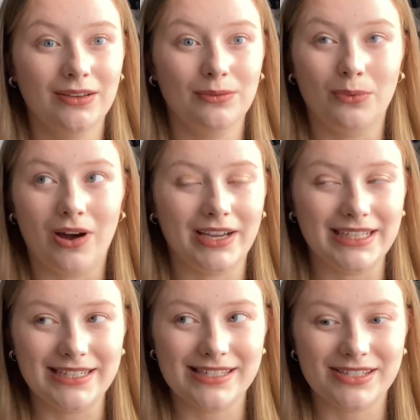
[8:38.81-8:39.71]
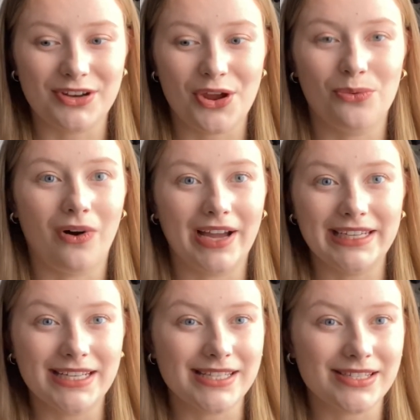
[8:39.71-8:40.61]
what I needed to know, what I
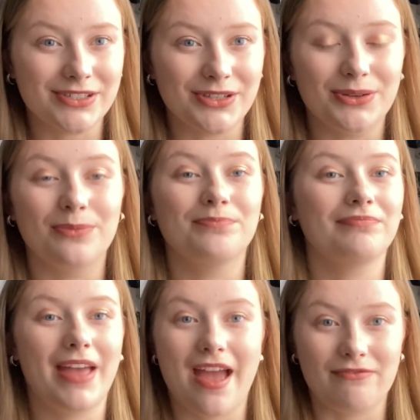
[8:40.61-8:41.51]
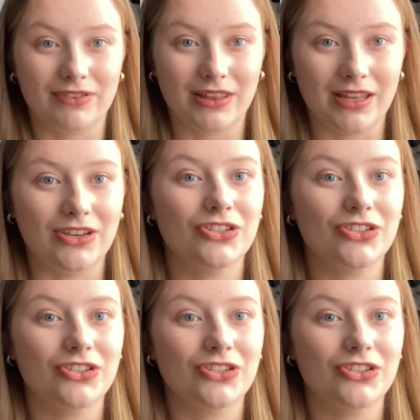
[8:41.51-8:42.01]
needed to do, everything.